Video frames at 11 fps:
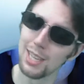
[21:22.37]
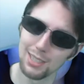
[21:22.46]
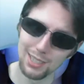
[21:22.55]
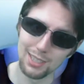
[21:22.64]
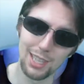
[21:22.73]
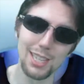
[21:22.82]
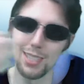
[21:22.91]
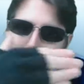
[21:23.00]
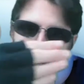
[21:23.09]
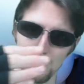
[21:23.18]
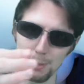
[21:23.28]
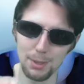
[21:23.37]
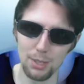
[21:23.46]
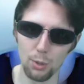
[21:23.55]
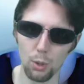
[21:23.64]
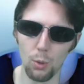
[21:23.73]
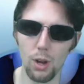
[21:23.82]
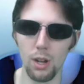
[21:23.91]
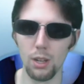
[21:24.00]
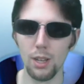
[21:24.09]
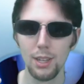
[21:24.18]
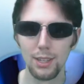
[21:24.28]
to condemn him into a
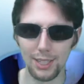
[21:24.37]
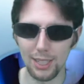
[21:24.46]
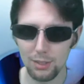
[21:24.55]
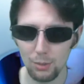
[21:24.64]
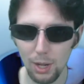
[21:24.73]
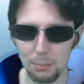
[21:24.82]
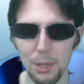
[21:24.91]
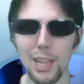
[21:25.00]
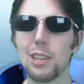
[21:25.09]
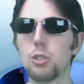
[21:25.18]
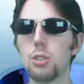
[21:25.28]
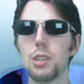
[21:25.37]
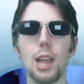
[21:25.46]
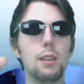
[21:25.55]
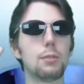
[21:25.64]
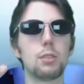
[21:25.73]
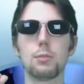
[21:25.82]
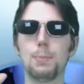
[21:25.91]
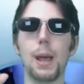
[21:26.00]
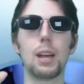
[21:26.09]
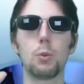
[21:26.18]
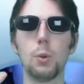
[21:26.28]
wall. Like, that's the right play. I shouldn't ever just
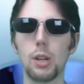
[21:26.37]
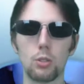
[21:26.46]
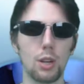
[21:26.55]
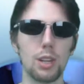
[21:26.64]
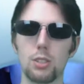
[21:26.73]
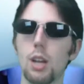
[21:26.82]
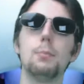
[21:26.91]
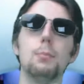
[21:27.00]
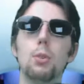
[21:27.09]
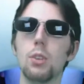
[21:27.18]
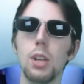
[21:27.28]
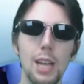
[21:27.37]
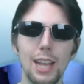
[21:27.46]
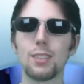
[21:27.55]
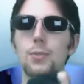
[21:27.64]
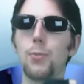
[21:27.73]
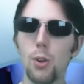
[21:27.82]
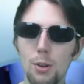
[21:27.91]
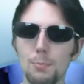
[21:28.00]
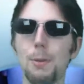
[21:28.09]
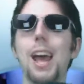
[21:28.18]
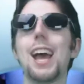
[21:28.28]
back away or try and tumble as far
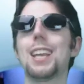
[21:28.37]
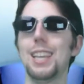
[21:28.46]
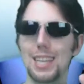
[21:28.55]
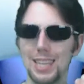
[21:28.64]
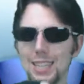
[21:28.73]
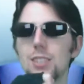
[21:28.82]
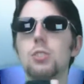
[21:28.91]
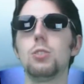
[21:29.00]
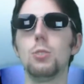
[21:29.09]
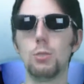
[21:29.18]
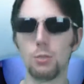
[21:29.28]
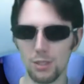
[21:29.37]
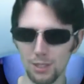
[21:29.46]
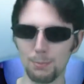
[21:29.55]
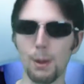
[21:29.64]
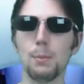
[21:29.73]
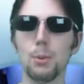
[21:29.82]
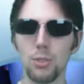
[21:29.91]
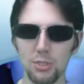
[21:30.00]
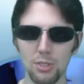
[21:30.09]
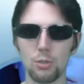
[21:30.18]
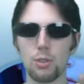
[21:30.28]
back into the bubble
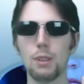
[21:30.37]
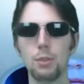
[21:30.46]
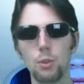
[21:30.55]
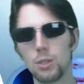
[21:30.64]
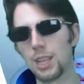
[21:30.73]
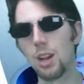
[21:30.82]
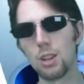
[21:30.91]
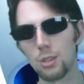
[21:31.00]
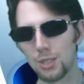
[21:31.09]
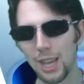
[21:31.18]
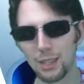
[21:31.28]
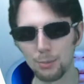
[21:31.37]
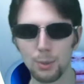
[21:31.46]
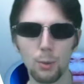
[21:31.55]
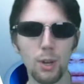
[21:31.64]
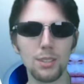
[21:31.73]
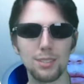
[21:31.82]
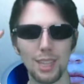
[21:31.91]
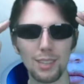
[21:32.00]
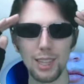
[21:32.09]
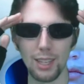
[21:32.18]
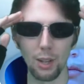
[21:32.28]
so Draven only auto-attacks me once.
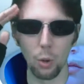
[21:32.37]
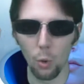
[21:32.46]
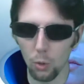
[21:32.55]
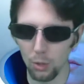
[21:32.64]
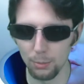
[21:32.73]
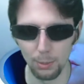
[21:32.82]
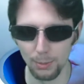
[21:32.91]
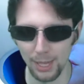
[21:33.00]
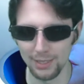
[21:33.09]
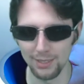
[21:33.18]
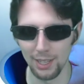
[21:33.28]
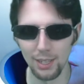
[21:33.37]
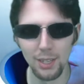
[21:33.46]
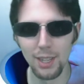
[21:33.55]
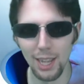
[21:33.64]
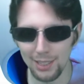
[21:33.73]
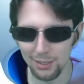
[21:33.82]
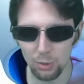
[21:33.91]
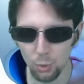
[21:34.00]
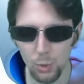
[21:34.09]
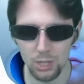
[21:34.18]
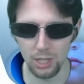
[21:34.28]
That's like a horrible mindset as a
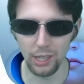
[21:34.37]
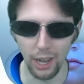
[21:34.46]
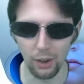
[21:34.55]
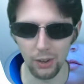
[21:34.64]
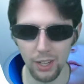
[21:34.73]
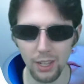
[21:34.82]
squishy carry.